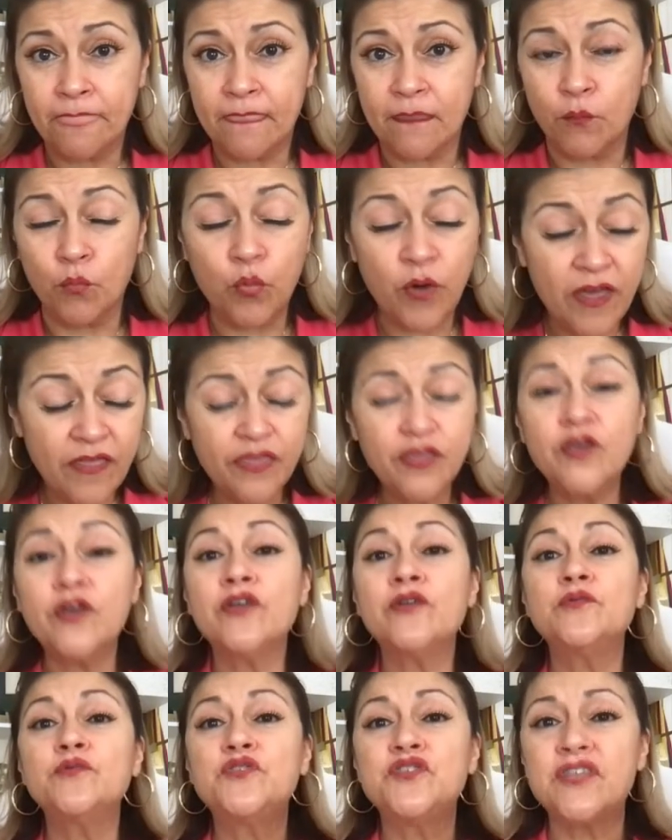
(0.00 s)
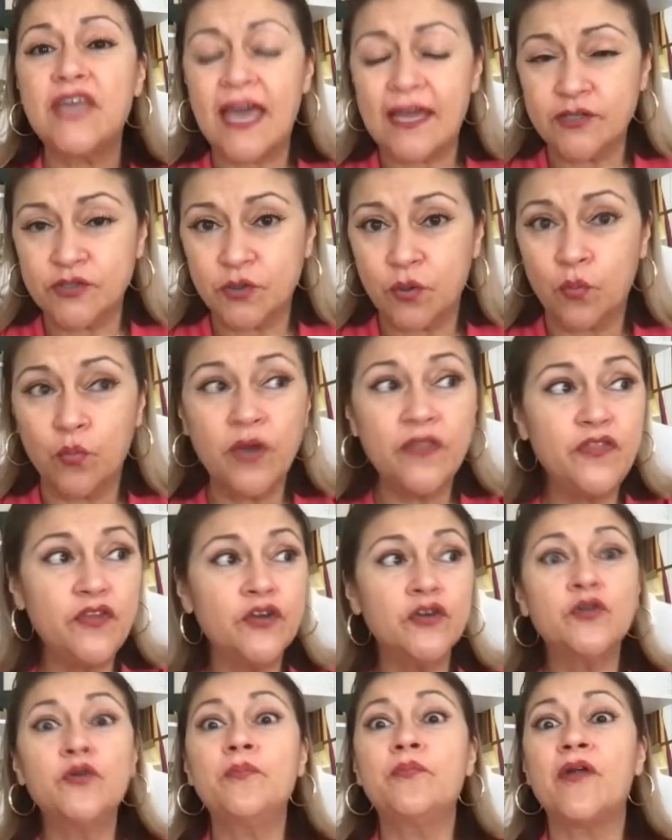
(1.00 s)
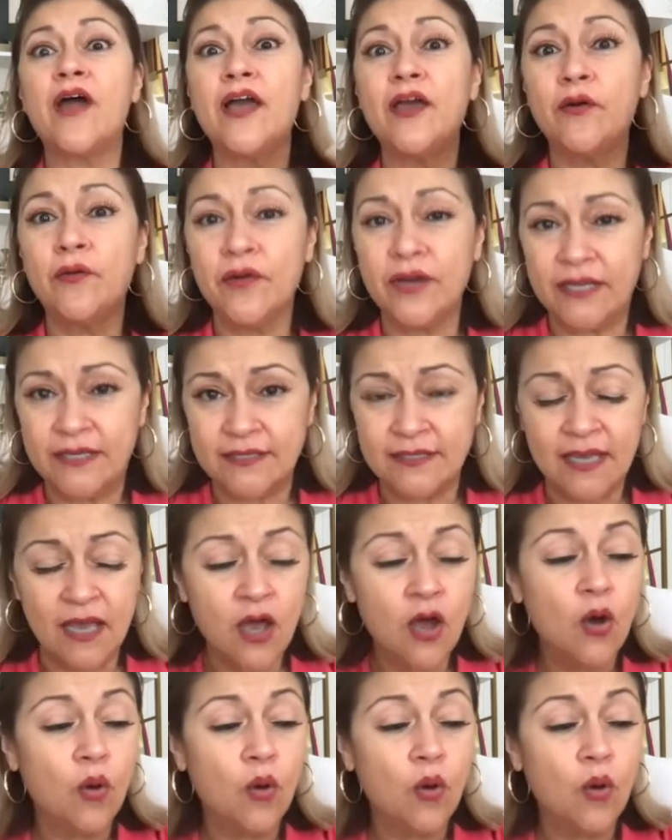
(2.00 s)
with your new schedule, with your new priorities,